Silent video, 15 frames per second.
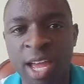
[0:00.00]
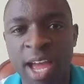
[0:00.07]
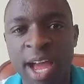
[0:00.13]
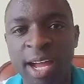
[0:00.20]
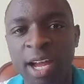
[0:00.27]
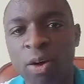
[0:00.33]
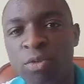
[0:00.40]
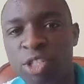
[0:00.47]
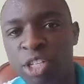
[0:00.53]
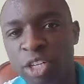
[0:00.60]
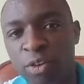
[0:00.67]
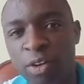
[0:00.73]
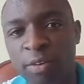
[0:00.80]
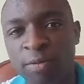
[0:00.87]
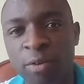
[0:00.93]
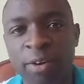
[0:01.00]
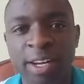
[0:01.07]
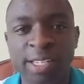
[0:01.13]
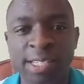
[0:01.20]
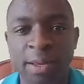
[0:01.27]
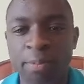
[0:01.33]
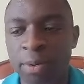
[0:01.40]
A counting unit. For
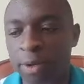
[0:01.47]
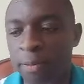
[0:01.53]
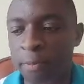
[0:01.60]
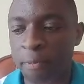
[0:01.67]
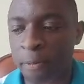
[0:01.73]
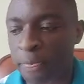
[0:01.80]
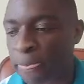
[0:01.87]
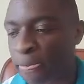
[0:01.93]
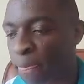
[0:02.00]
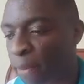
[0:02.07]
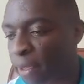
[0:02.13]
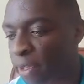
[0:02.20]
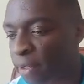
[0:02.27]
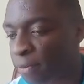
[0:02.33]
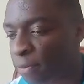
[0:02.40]
example, if